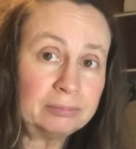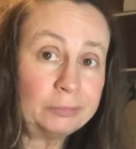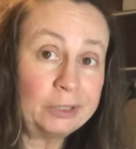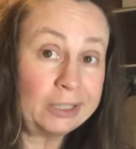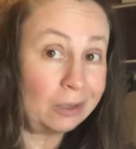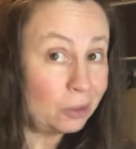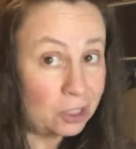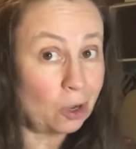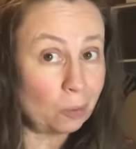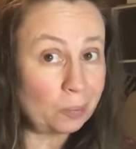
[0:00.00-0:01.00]
We can always
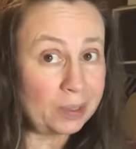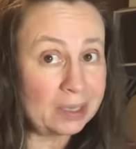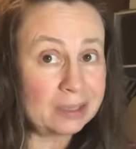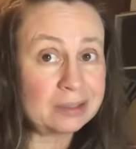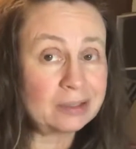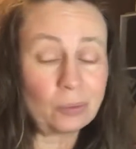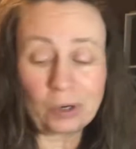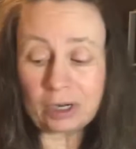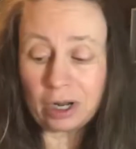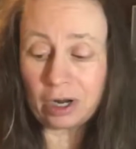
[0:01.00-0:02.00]
hope, because they're
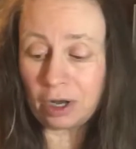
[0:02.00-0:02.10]
working on